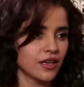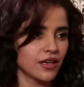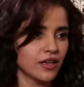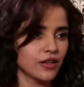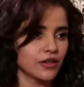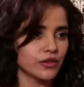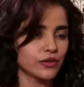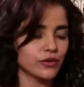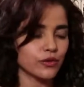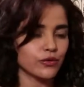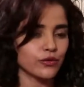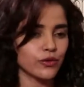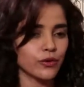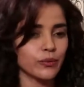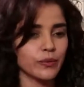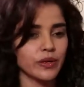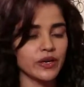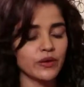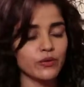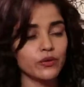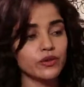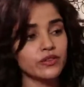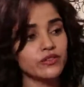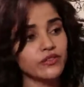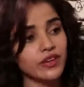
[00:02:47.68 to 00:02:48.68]
so for me
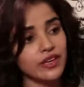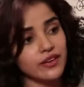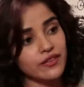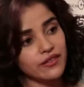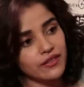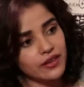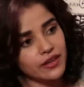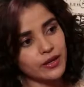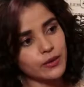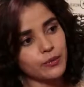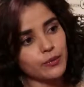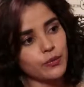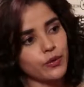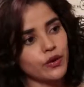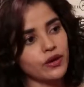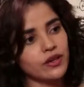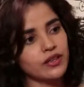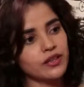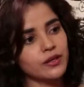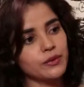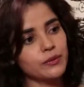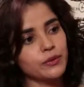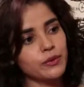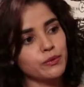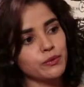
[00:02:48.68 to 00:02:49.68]
it was very very
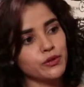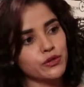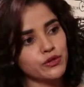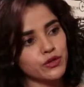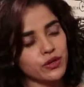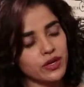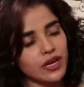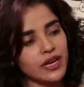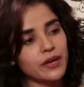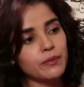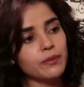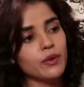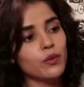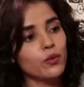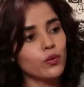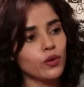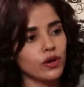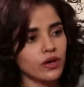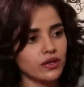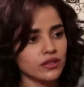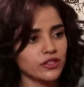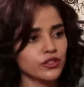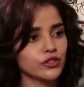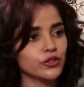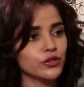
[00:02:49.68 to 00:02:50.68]
important people should like my
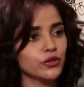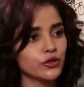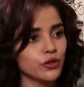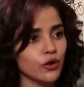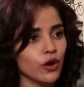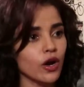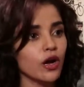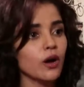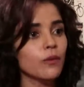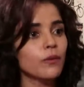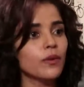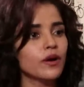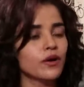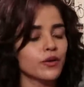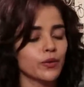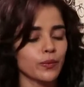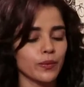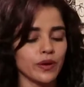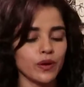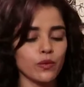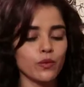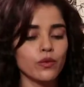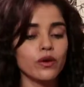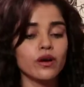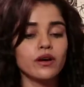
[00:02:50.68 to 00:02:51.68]
work they should talk about
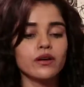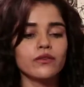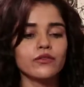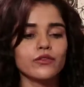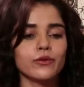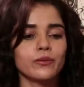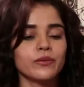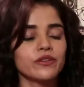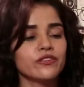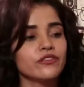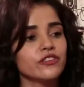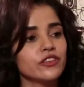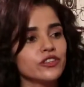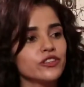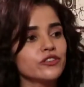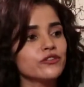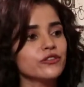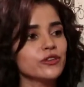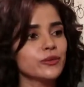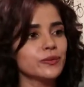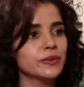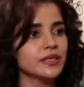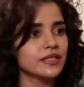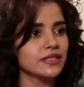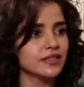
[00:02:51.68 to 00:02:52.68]
my work from my first
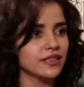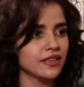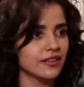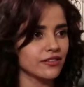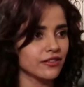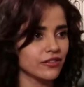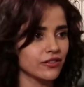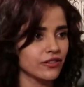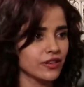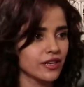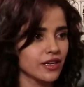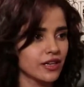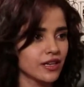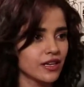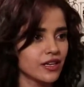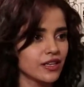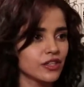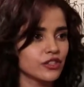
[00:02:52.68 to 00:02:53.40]
film itself mm.